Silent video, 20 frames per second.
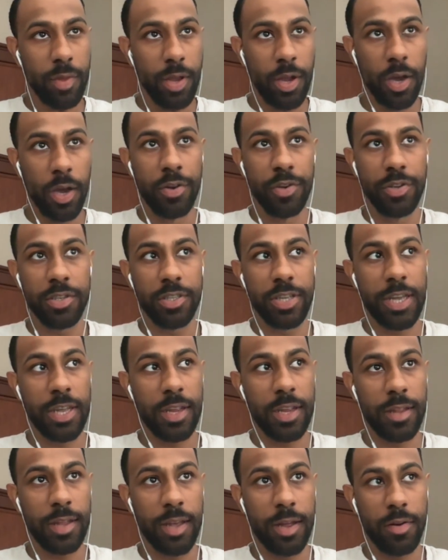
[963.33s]

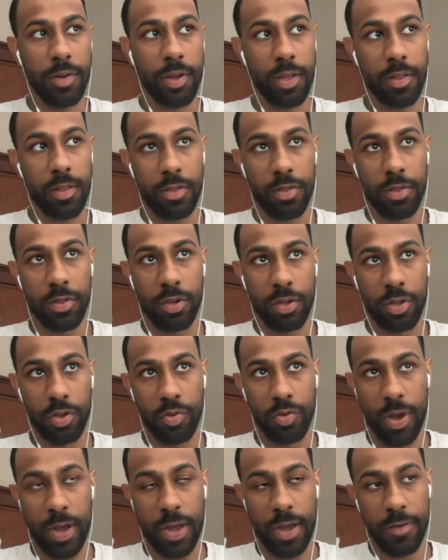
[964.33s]
understanding that, okay, look,
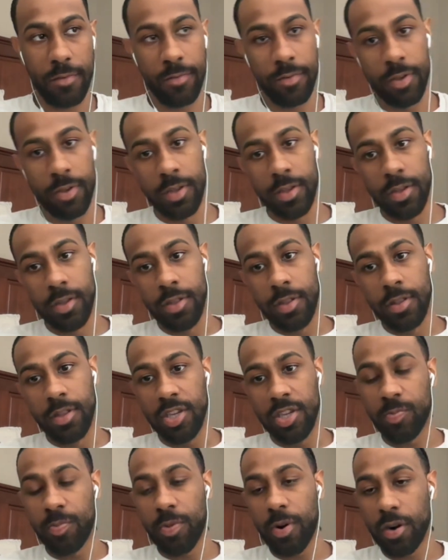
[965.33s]
you have
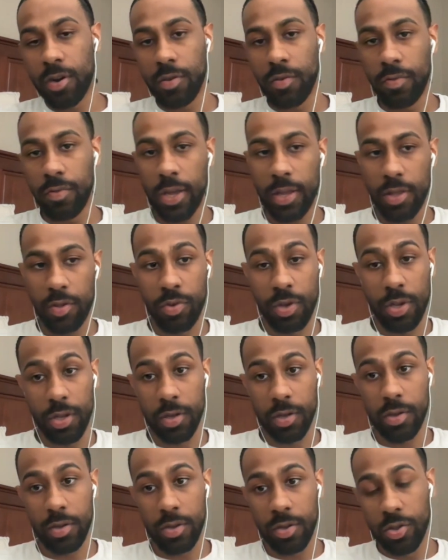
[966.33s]
this part of you that you
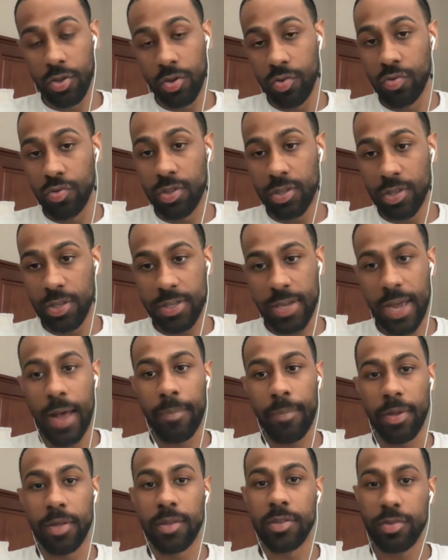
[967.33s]
can use to
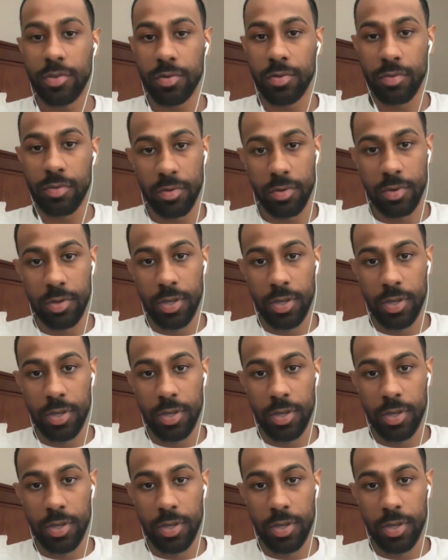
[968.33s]
tap into,